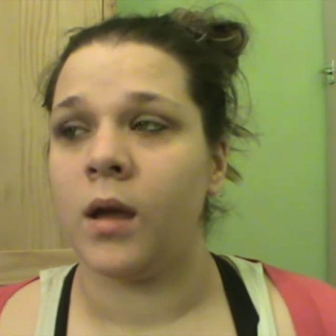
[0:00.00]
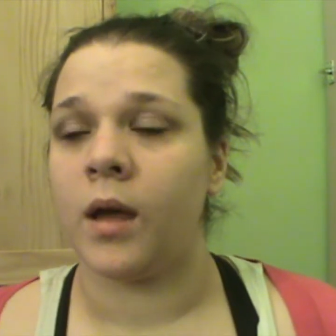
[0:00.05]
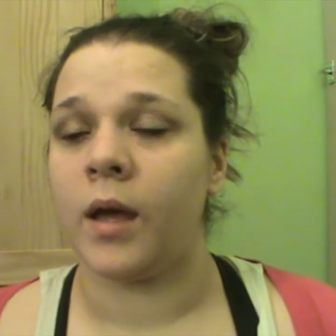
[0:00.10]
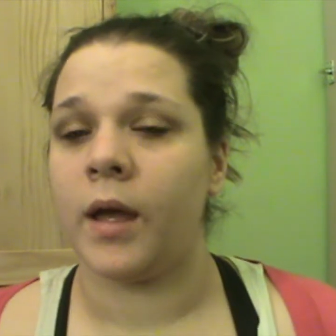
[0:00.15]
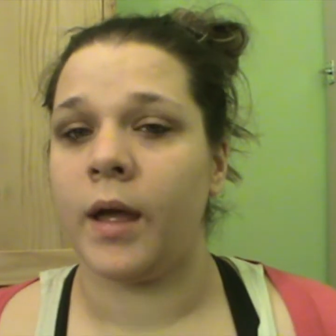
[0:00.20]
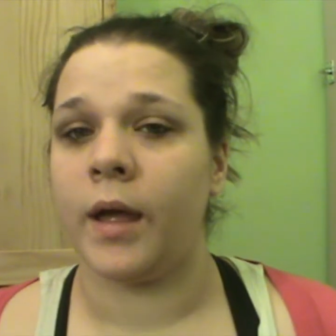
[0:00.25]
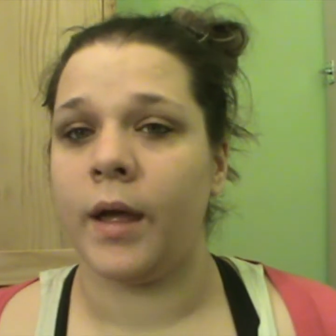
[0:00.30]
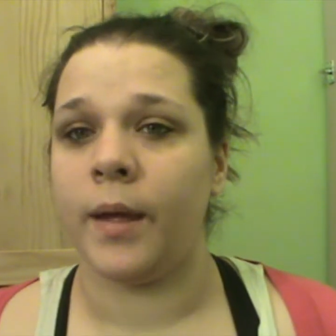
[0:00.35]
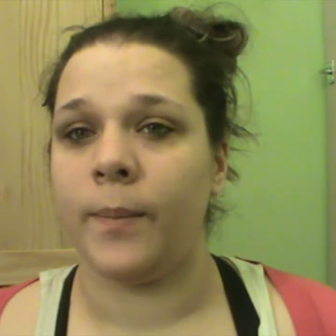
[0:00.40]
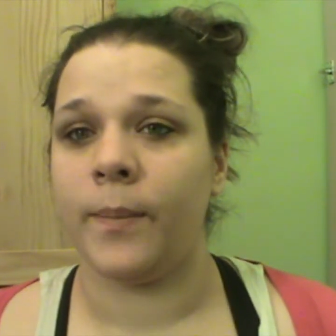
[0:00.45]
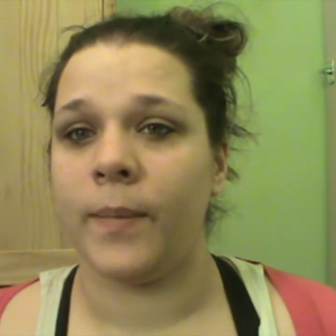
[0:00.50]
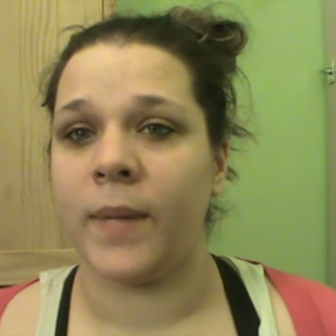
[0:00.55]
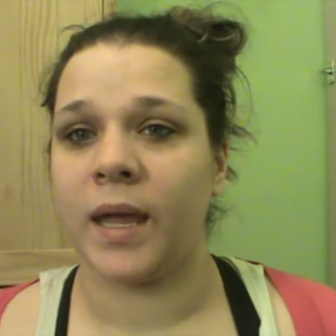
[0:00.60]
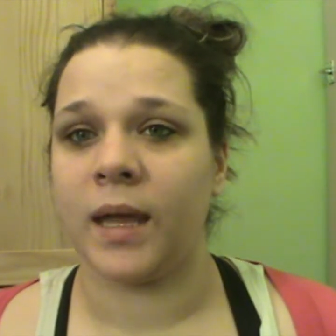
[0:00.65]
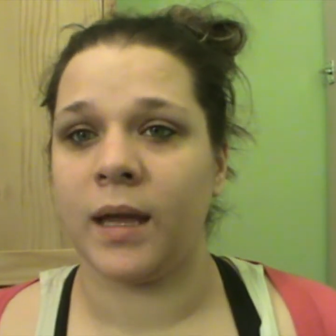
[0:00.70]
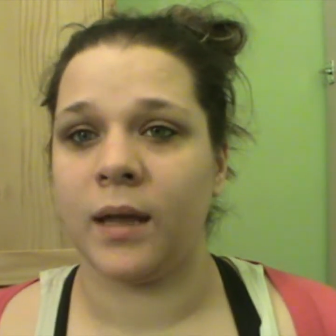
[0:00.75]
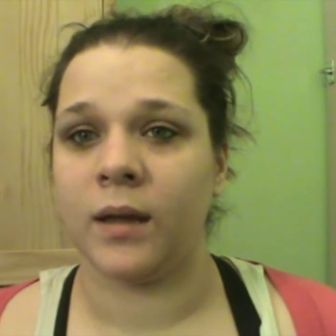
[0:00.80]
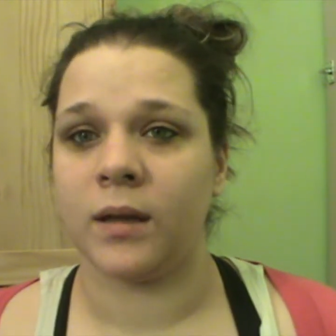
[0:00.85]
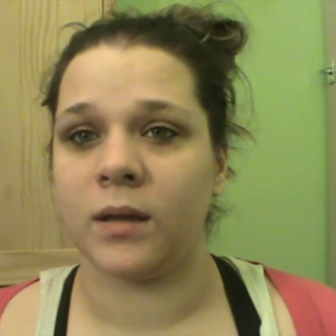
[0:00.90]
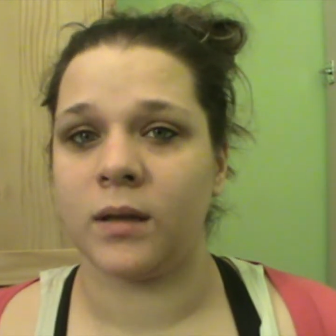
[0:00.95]

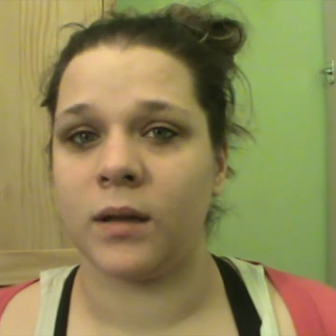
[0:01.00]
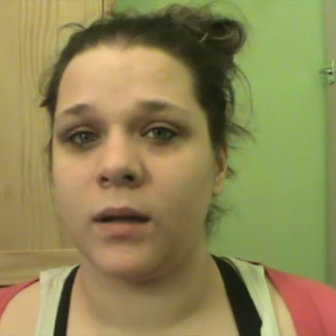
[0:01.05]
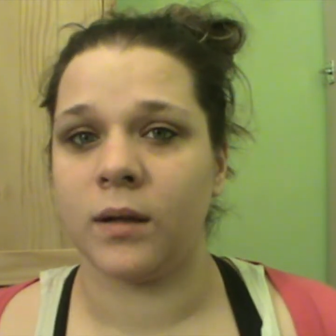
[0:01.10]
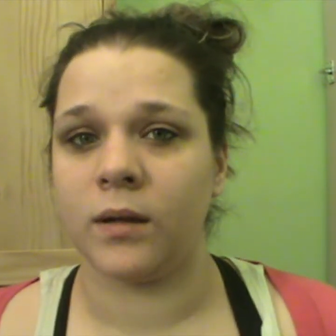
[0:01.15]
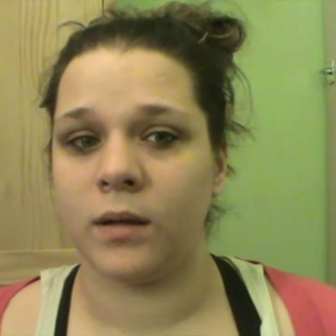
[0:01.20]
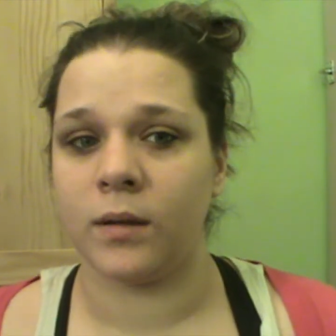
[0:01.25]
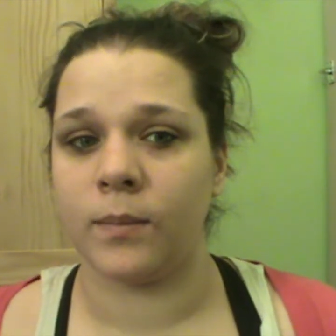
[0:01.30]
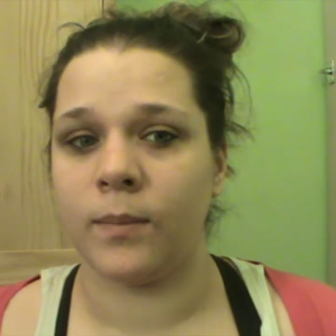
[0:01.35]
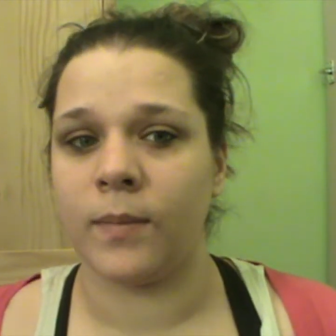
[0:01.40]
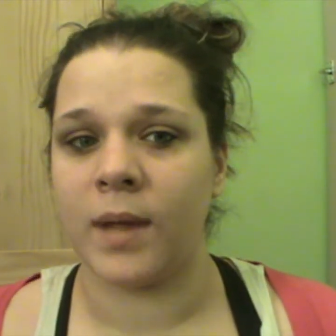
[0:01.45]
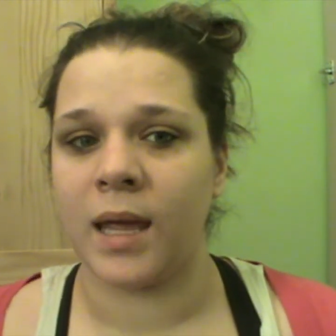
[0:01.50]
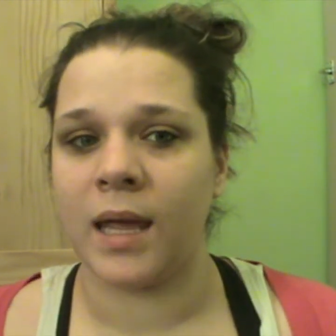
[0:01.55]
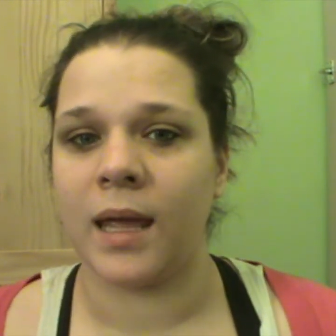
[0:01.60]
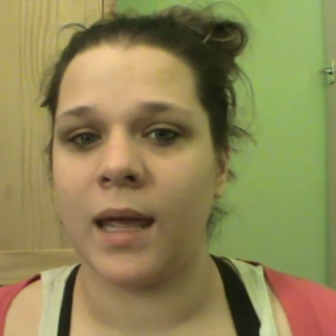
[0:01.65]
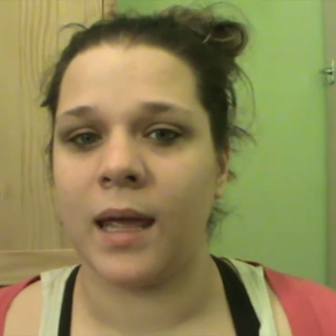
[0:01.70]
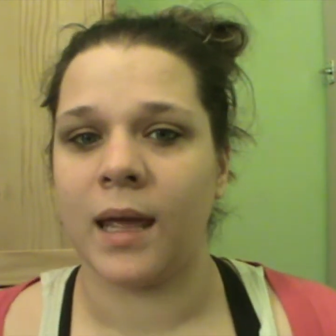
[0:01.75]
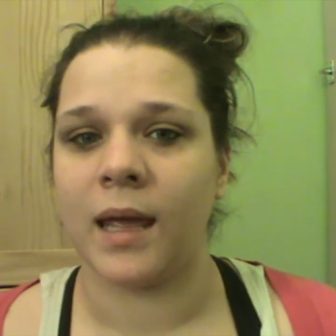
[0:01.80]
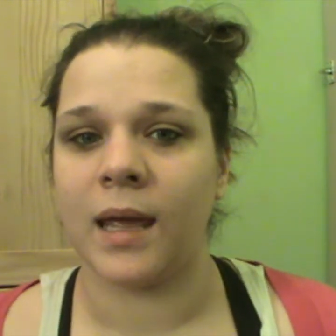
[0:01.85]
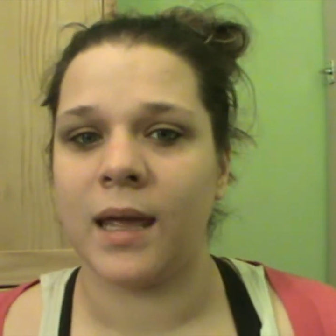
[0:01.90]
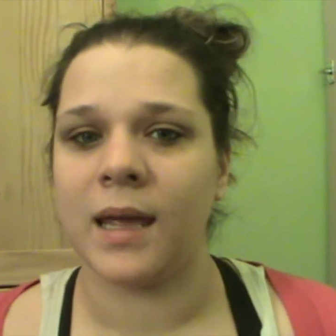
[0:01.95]
make it